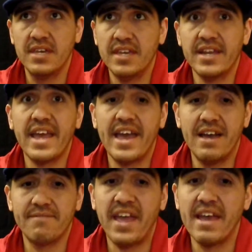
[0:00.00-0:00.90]
and a
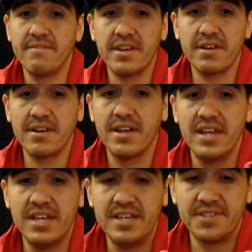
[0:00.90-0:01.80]
half heavier.
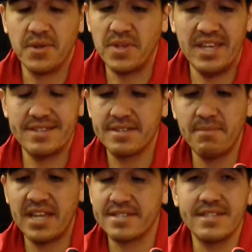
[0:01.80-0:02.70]
So to
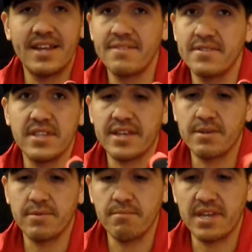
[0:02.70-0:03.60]
me, it's not even like
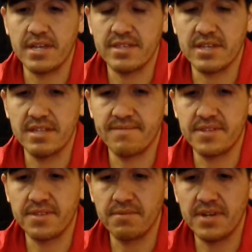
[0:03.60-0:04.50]
a remake of the
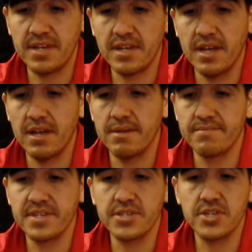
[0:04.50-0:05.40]
Clifton 3.
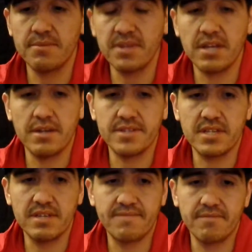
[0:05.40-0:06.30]
This should be called the
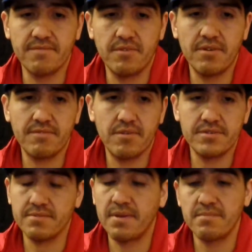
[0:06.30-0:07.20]
Clifton 4, of
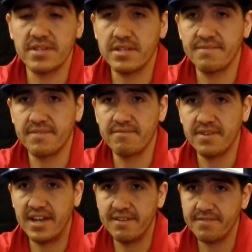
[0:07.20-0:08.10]
course, or maybe the Clifton
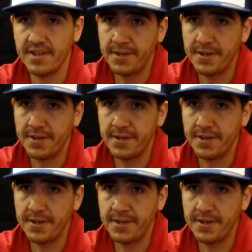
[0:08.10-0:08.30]
5.